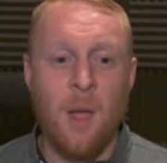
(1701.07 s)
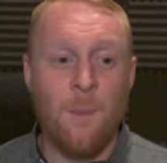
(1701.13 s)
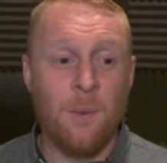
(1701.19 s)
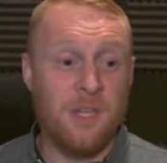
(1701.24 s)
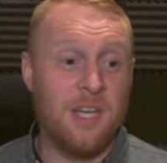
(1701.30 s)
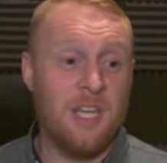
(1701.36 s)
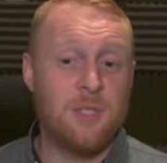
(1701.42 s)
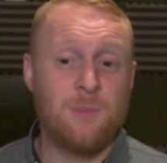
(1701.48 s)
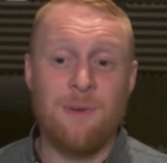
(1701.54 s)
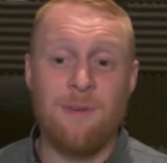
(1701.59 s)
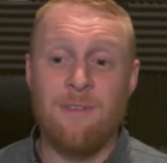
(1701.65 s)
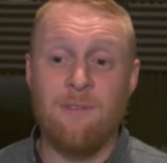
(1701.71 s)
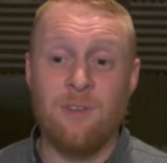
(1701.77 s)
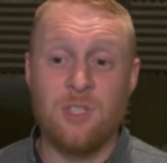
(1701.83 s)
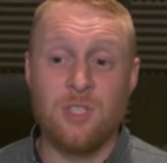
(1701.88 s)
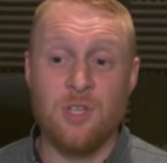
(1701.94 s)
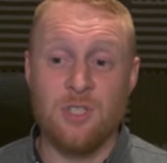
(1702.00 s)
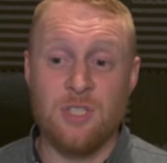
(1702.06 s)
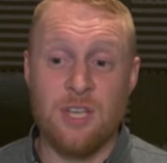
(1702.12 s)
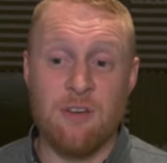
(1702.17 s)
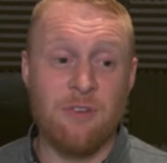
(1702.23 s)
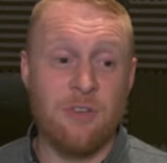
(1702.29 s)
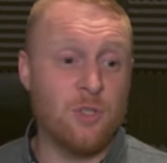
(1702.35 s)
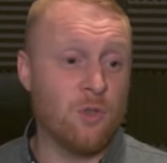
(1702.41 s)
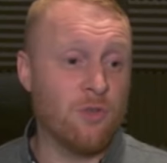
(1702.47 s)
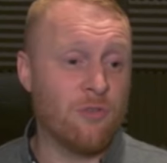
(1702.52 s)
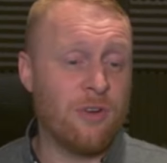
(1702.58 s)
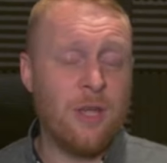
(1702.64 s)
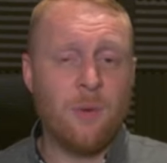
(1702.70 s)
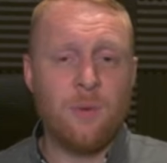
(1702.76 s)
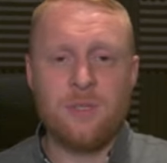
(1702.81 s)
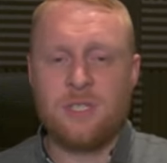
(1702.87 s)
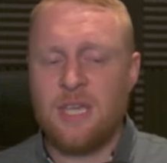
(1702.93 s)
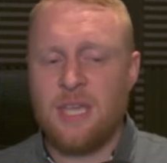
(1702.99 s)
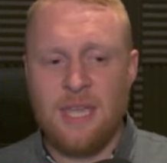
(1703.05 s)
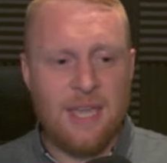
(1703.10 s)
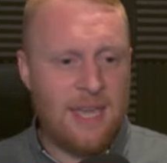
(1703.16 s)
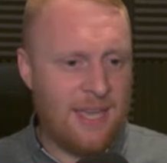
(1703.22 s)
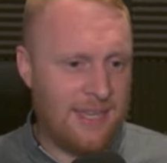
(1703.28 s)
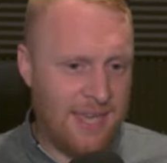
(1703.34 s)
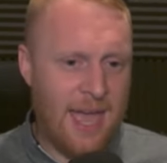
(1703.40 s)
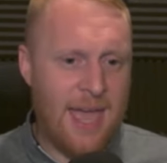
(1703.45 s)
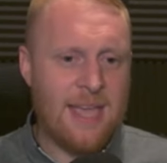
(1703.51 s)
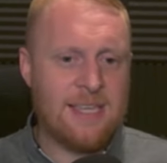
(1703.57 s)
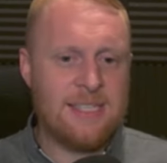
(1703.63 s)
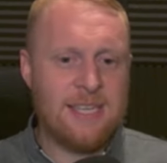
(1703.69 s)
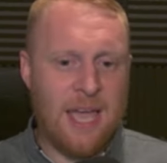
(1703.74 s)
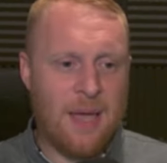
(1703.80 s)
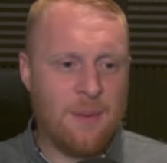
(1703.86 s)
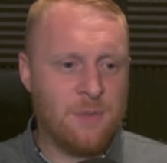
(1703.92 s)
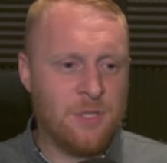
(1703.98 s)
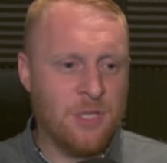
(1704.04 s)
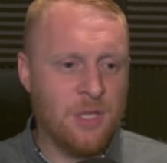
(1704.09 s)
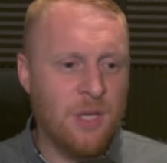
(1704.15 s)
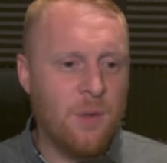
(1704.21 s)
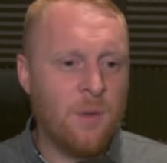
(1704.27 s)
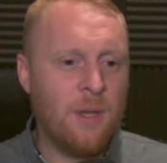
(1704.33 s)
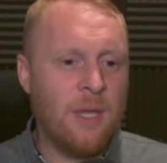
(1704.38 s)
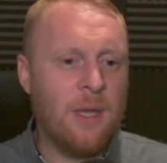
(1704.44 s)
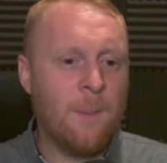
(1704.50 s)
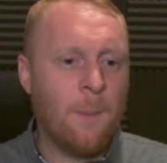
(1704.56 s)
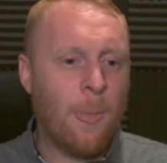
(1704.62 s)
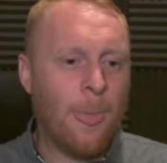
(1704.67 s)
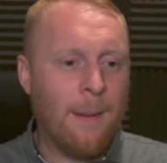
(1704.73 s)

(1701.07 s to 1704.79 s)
but they need to be returned to their original frequency. Yes, absolutely.